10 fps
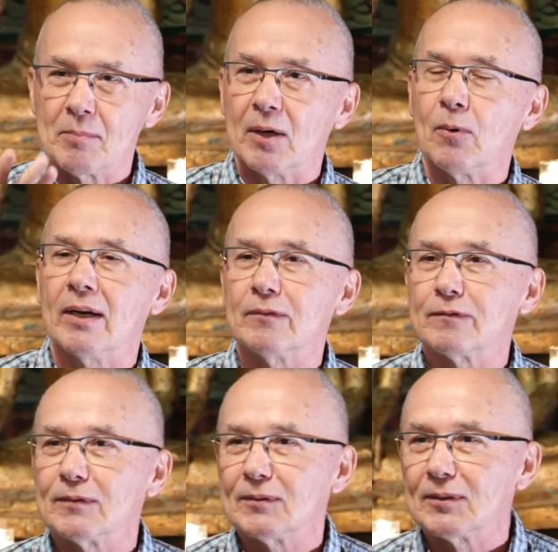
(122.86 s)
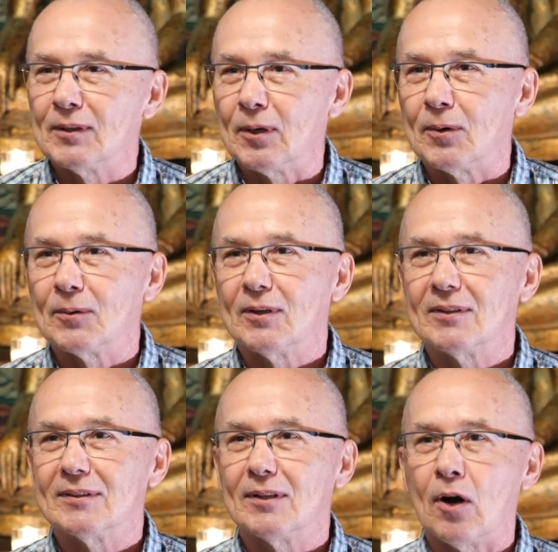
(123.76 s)
my wife, you know,
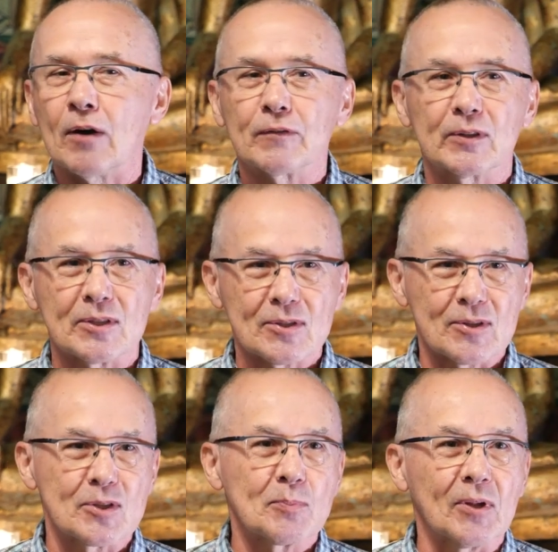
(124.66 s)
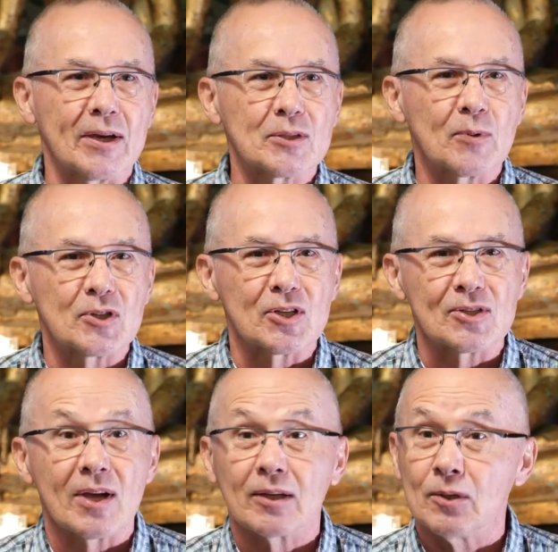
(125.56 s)
offered us this place when
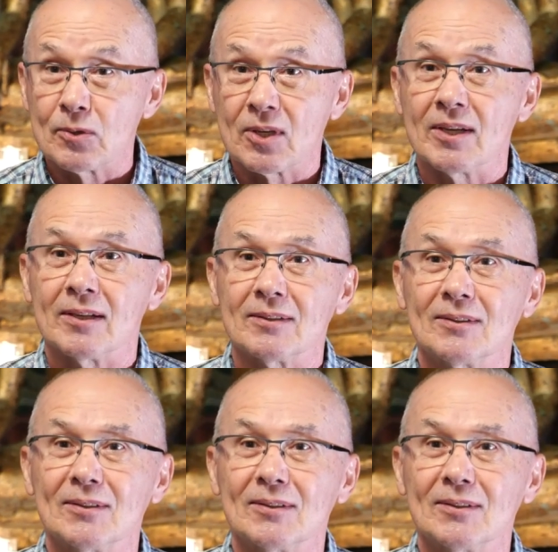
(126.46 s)
she's not using it.